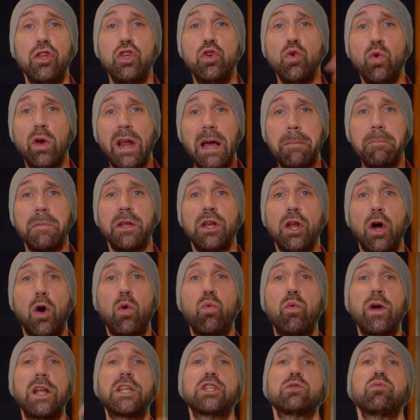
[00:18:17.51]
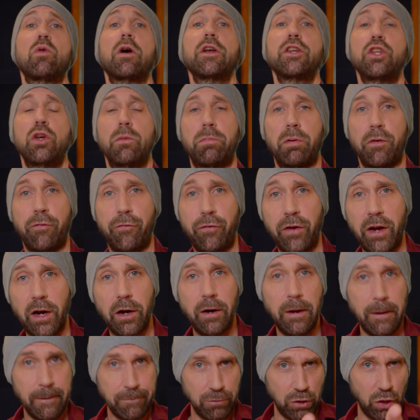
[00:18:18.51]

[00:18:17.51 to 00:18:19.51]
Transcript: You let me know which one you prefer.